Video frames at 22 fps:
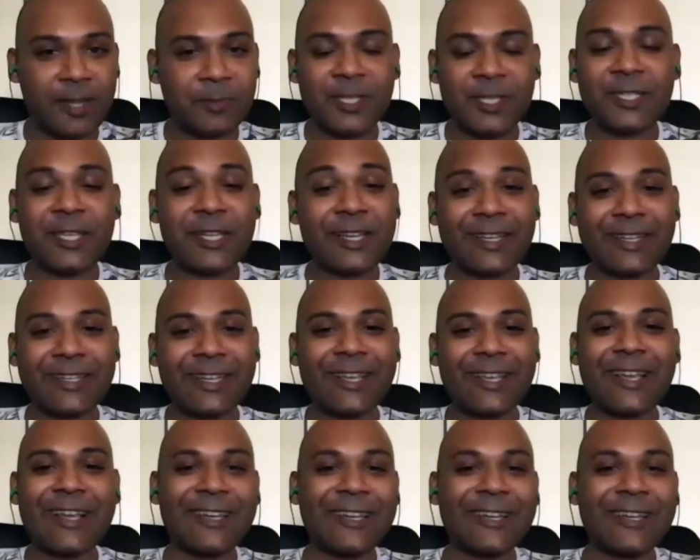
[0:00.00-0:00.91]
I'm just
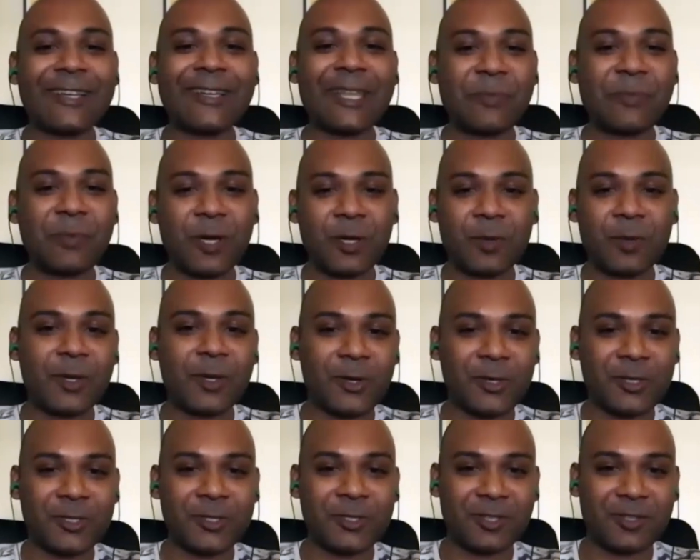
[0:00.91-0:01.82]
digging a little deeper
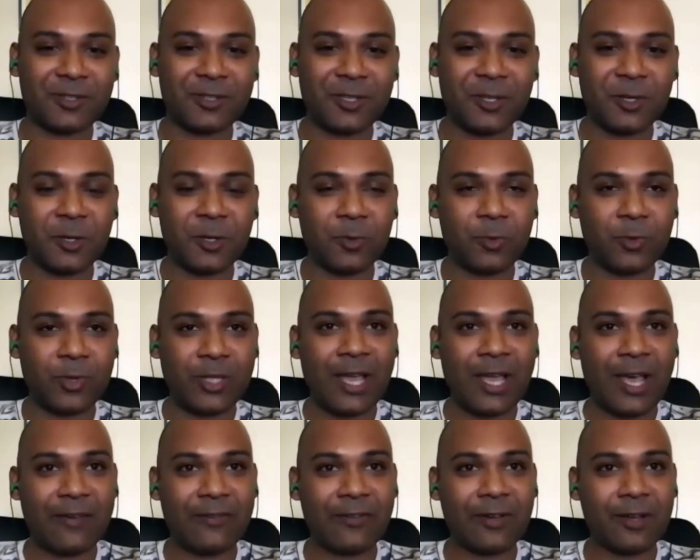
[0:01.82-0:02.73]
because we
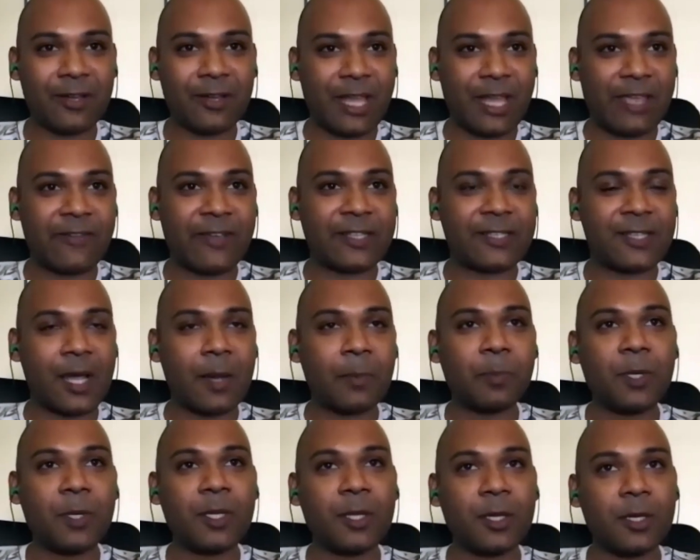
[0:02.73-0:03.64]
have a live
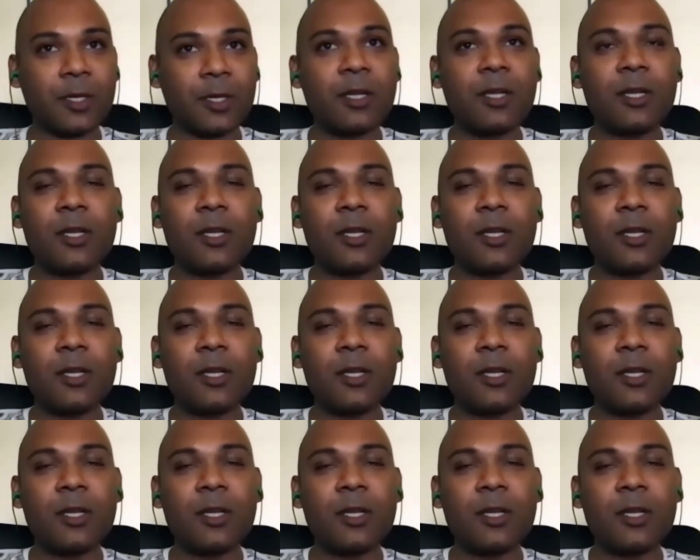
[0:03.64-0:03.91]
example here.